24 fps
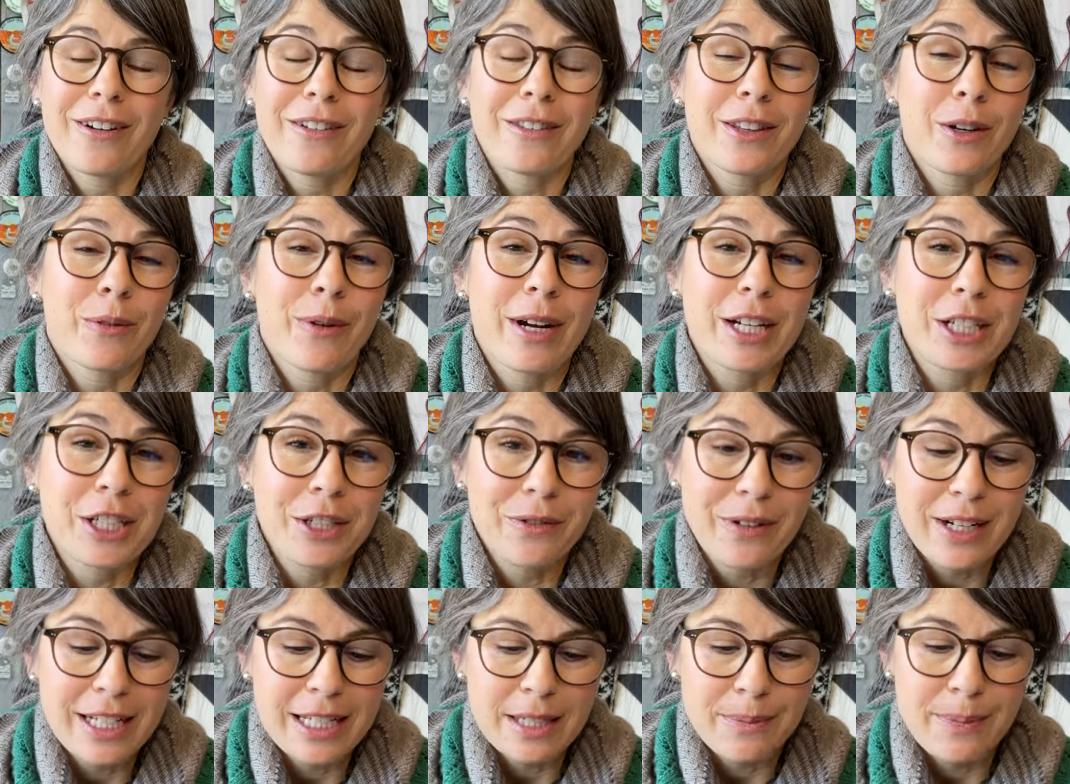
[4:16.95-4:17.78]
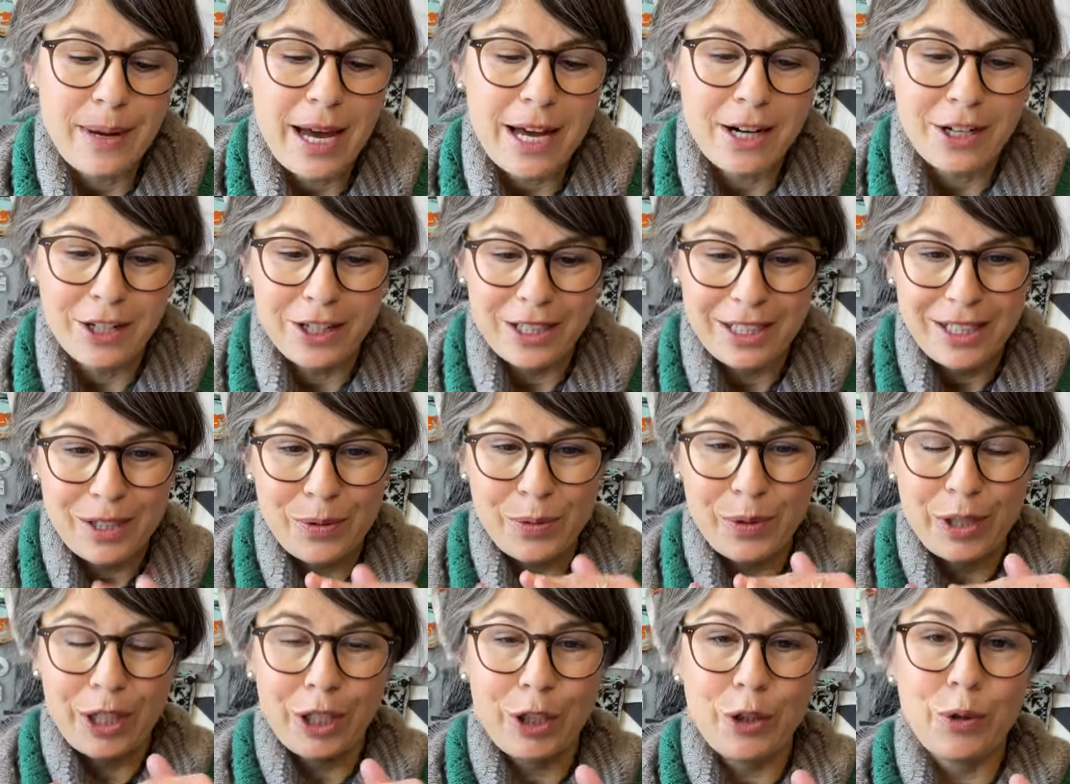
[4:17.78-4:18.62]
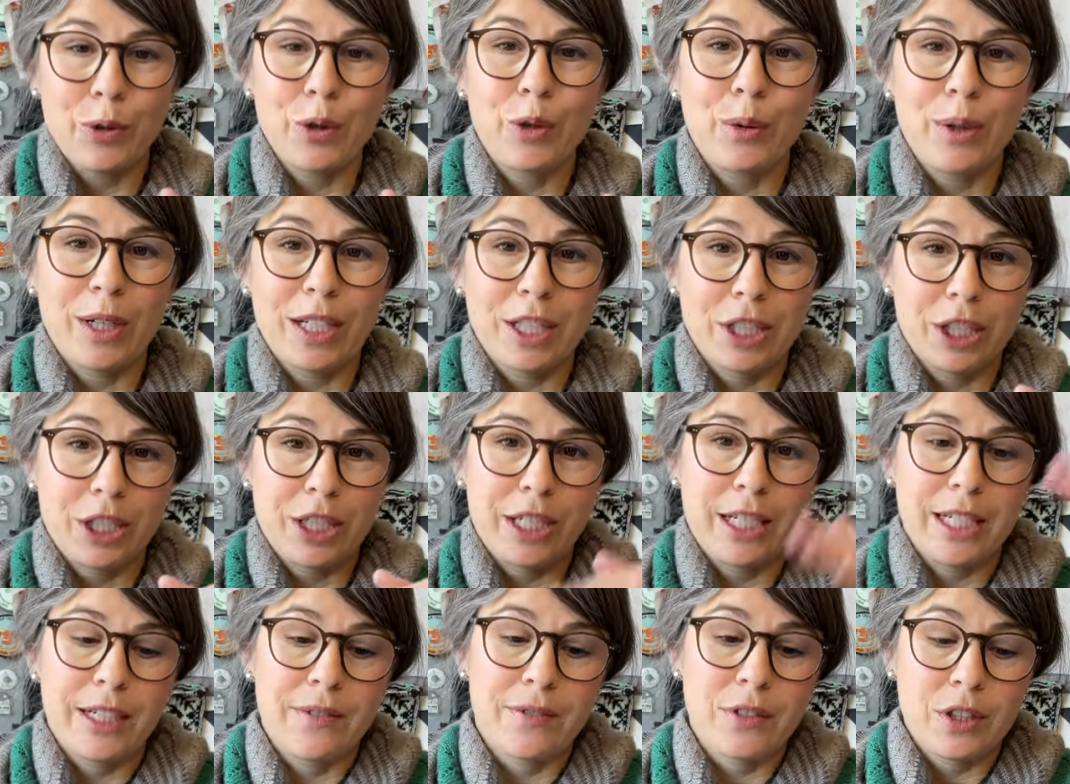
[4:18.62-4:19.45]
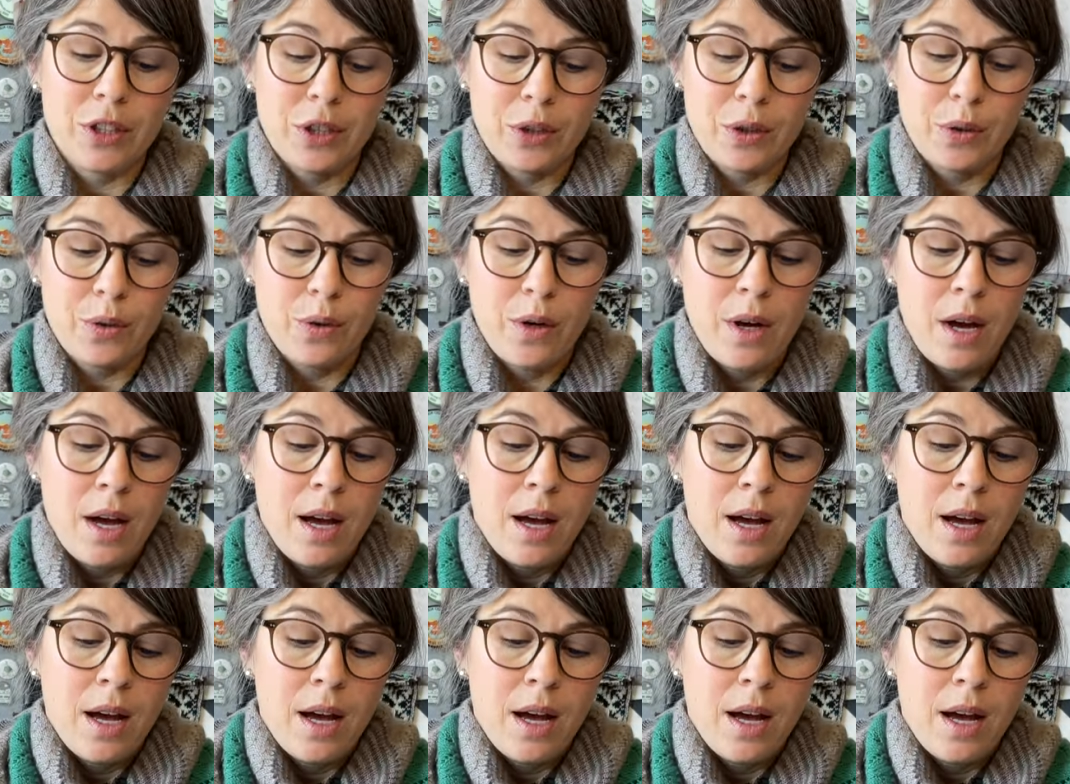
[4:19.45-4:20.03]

The way she writes a pattern is really cool because she gives you